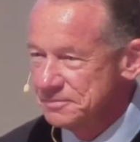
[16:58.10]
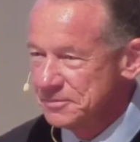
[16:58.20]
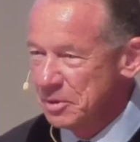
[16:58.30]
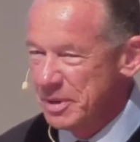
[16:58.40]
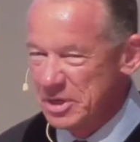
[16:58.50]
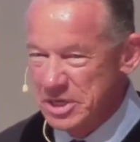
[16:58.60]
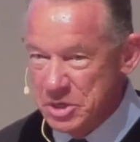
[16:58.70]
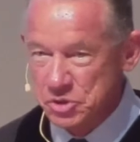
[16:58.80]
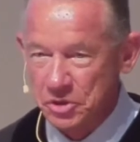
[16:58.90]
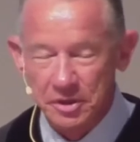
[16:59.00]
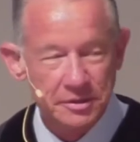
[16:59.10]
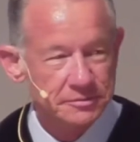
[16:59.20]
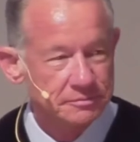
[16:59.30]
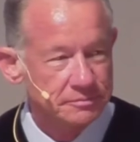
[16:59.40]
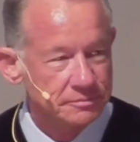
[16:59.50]
To be a teacher
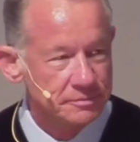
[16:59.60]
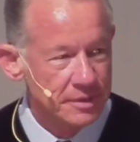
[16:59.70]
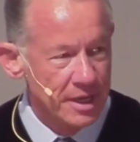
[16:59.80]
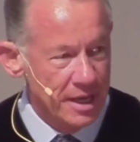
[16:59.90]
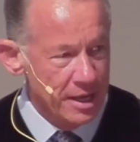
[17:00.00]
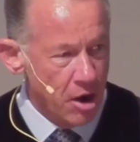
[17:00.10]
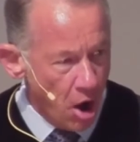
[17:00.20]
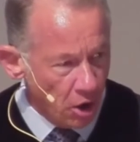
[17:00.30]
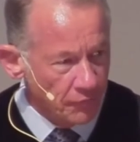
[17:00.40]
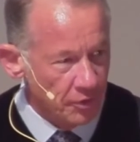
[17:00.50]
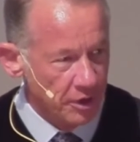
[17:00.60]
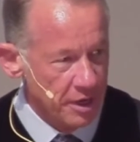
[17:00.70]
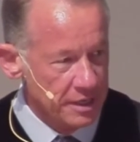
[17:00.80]
at Harvard.